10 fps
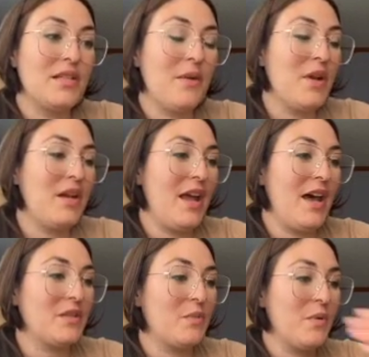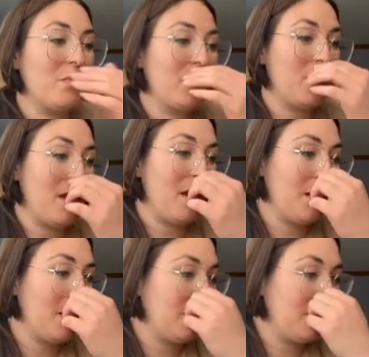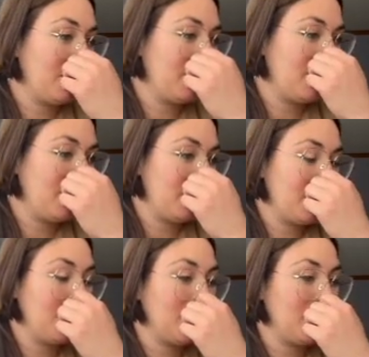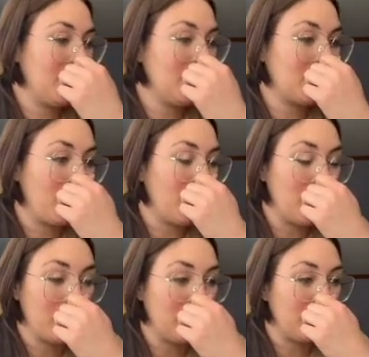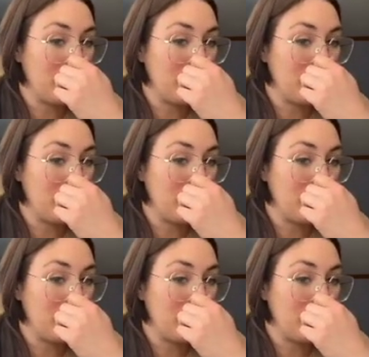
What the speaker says: I wanted to ask one more thing. This girl, dude.